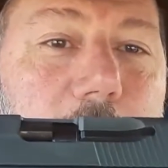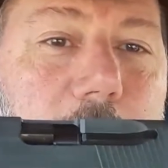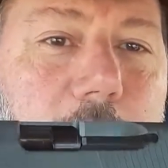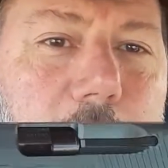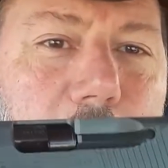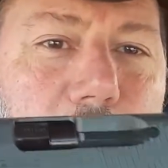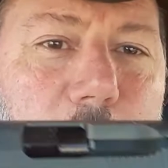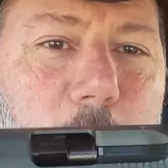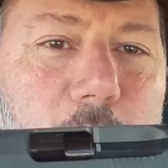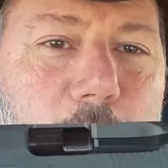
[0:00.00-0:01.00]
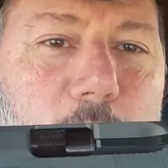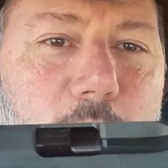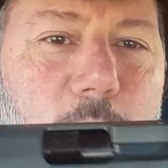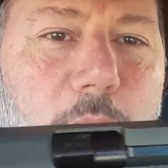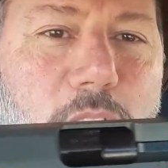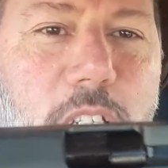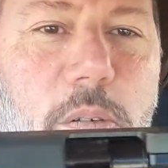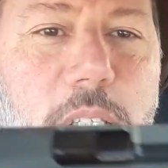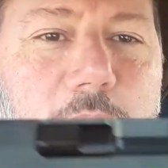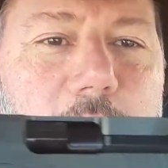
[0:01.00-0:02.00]
I thought it looks pretty cool, especially
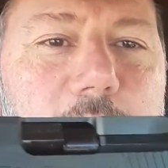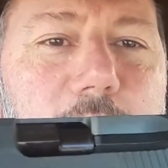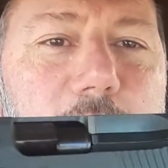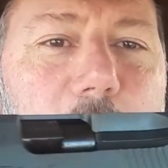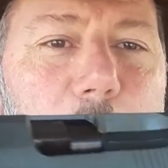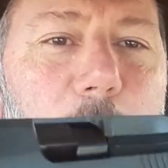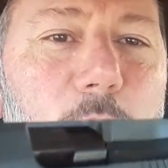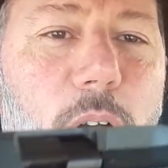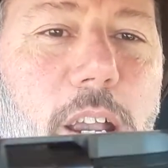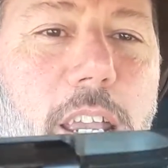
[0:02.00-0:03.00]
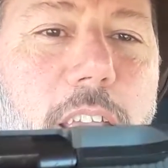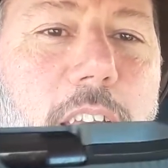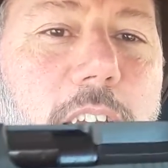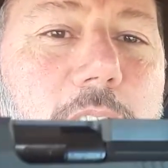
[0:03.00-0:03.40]
with that sniper gray